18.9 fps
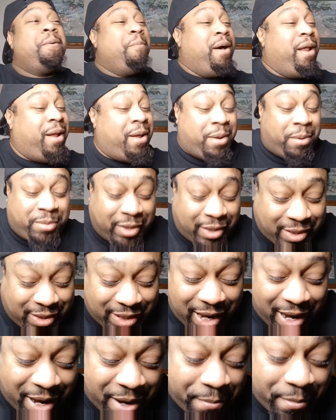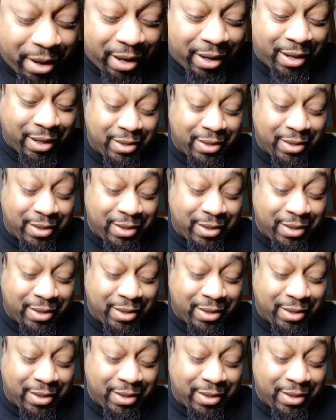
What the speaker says: But I'm just saying, man,